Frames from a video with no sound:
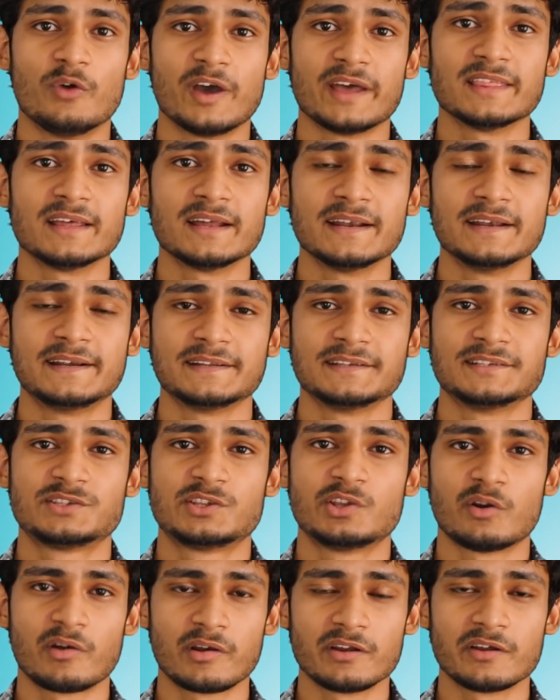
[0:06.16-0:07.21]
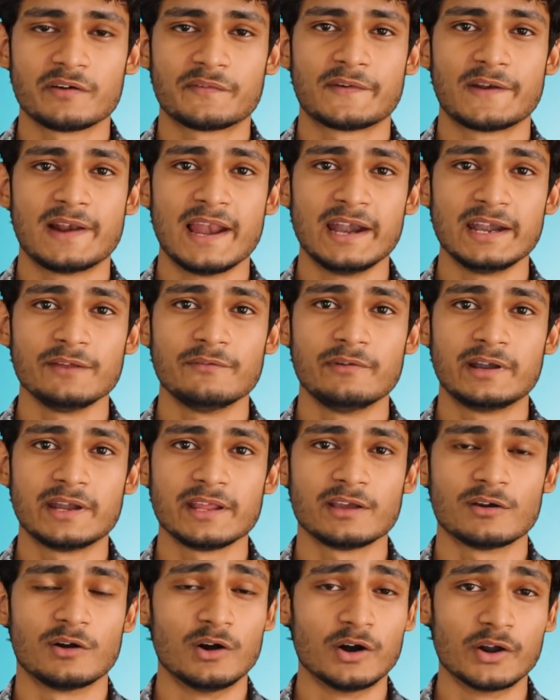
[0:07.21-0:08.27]
Whether it is theory of
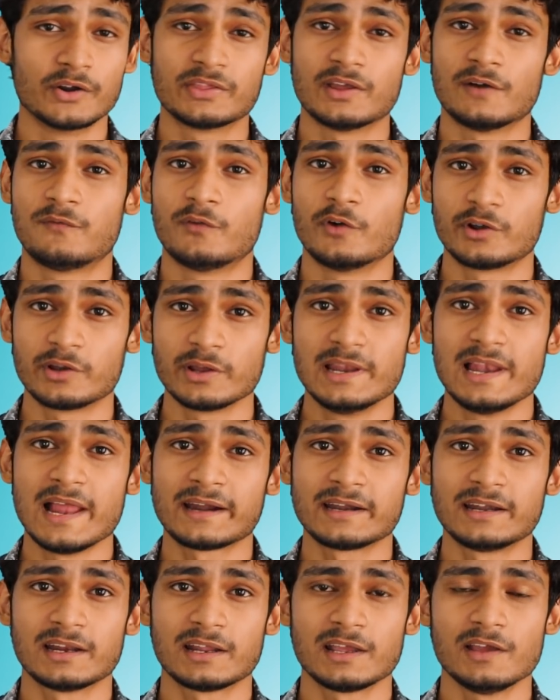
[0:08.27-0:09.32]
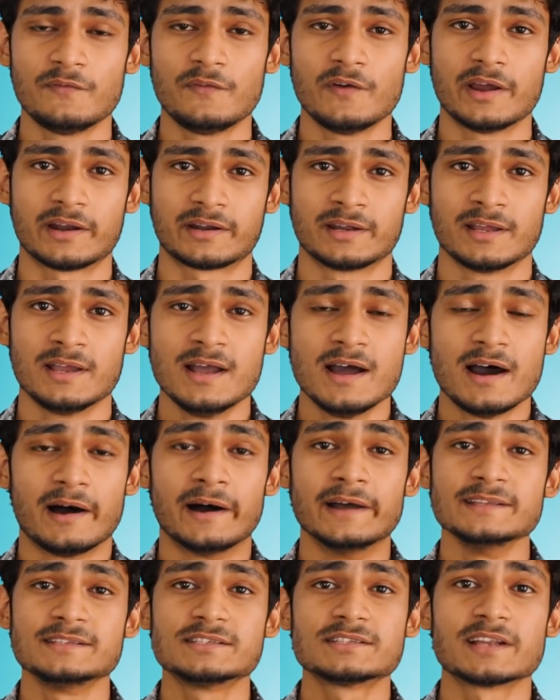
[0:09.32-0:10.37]
relativity or the photoelectric effect,
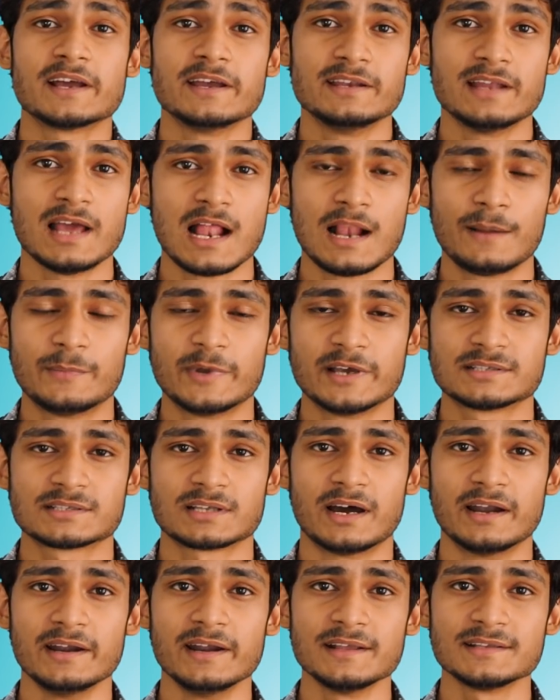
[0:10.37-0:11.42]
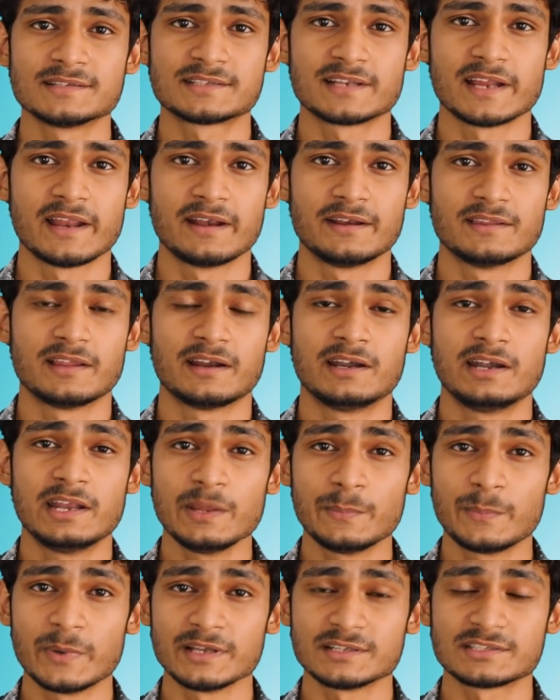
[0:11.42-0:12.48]
Einstein helped us understand the
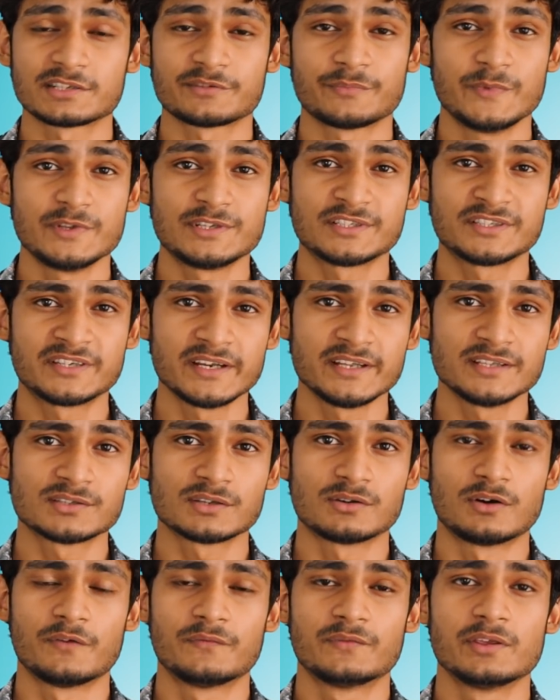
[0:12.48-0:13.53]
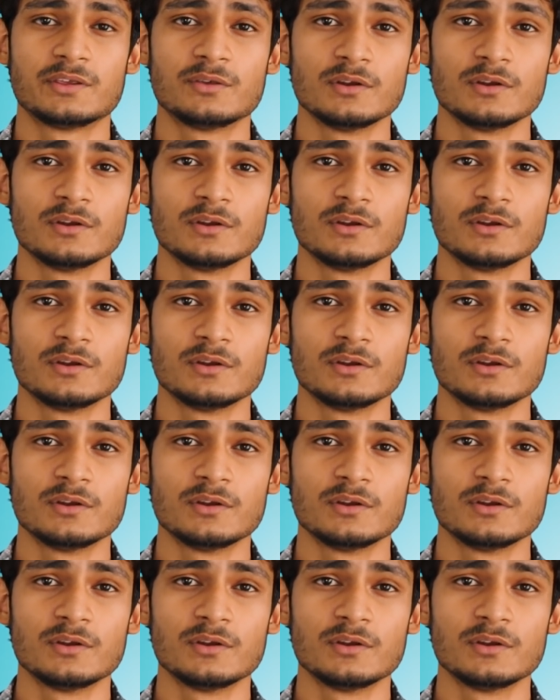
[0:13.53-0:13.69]
deepest mysteries of the